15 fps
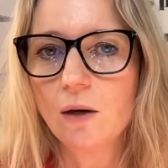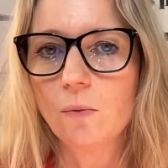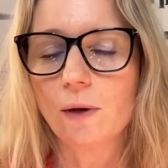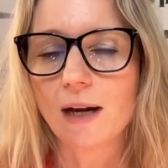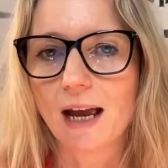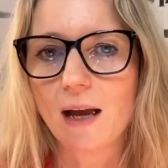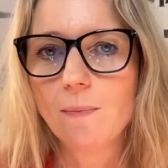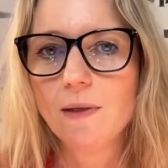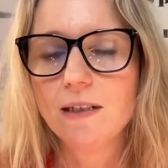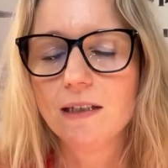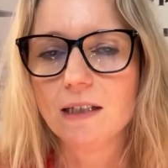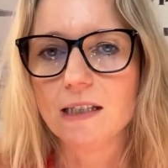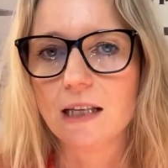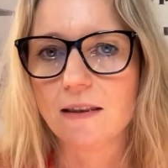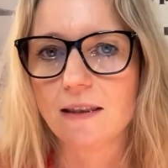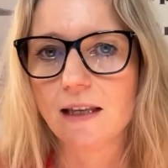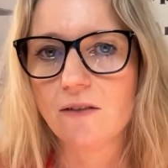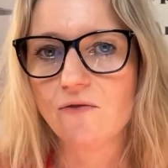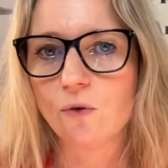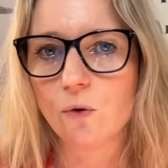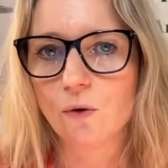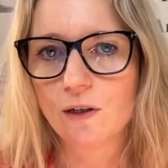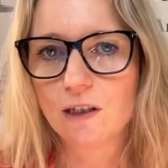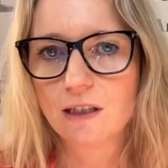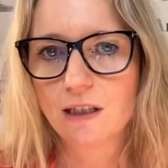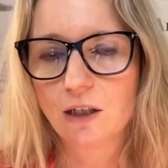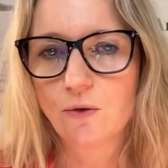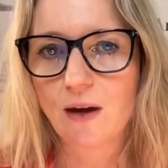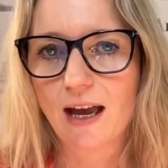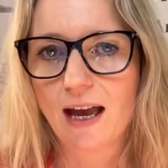what happens is that voice
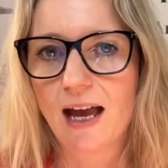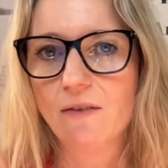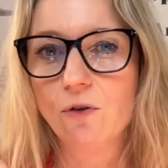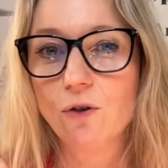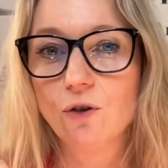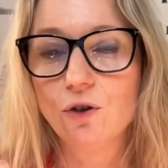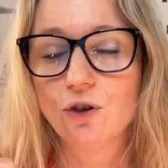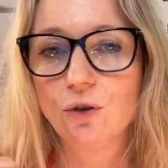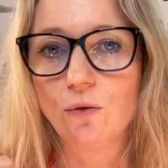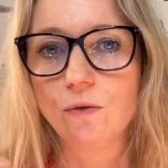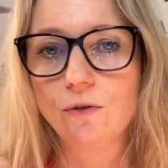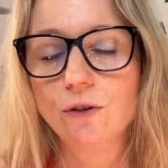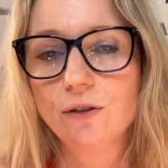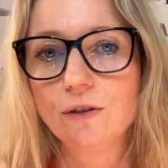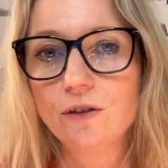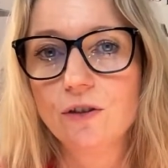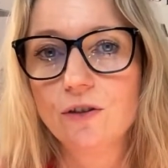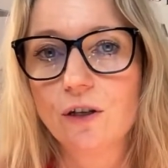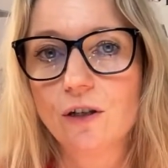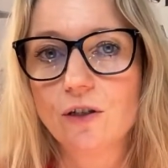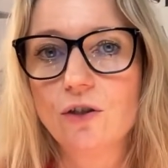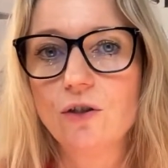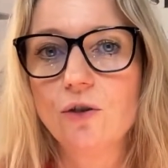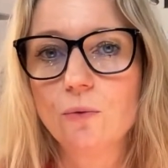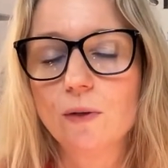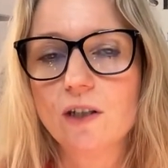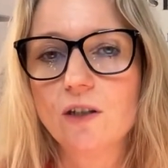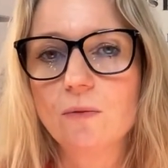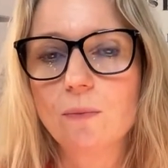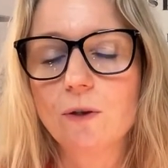that you have on your shoulder starts to
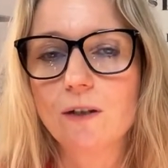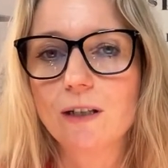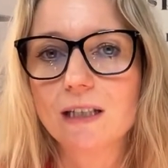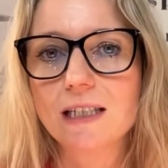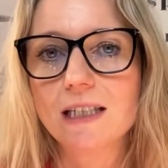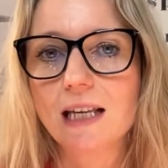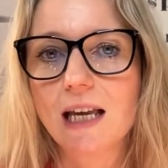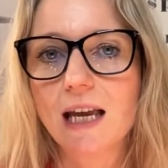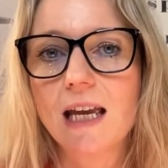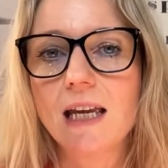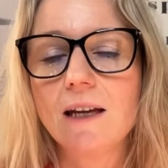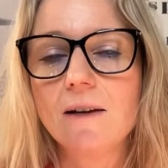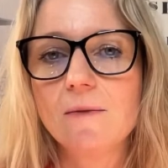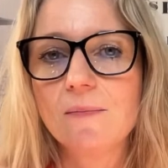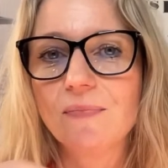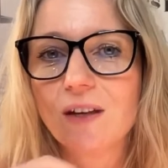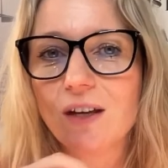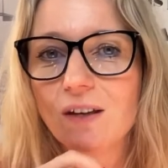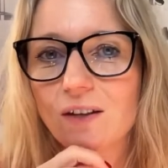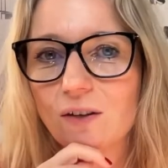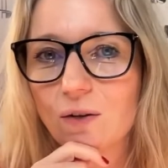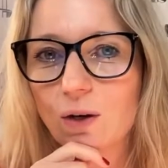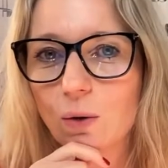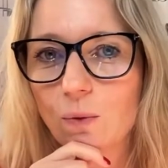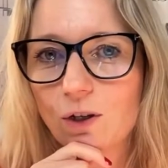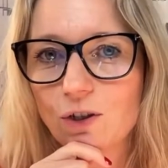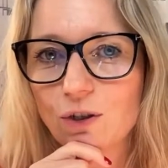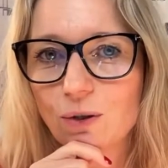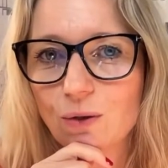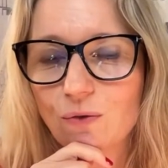whisper and say, you know
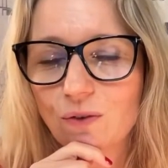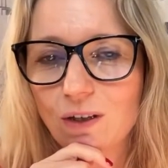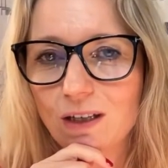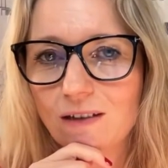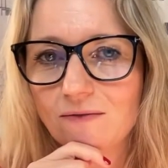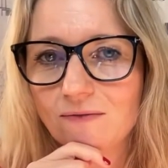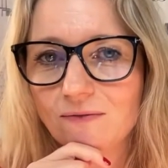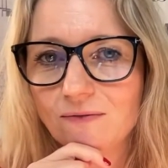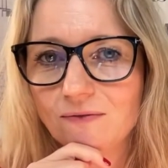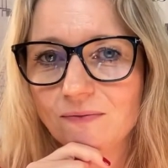what, Josefine?